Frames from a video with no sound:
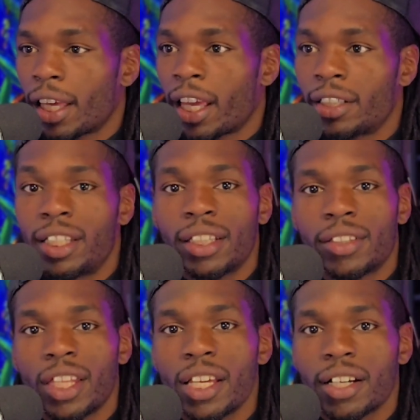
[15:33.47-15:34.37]
it
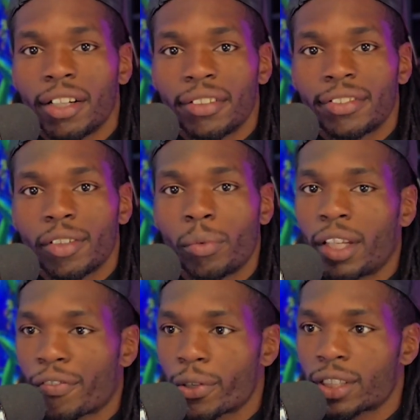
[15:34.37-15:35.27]
didn't think of
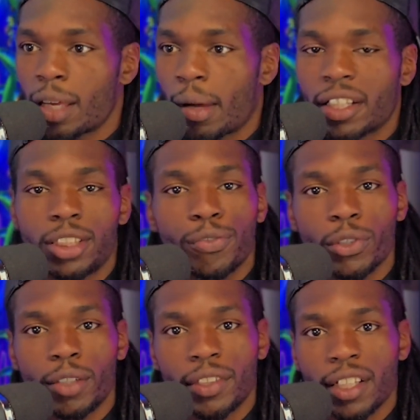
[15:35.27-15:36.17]
when it first came out because it's
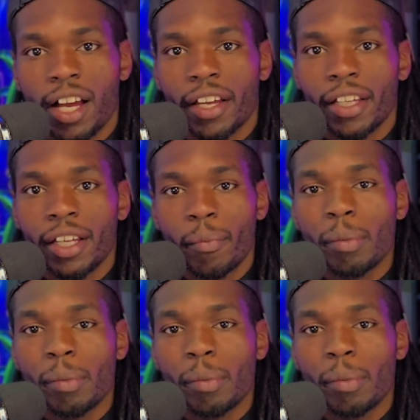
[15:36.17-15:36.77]
first of its kind.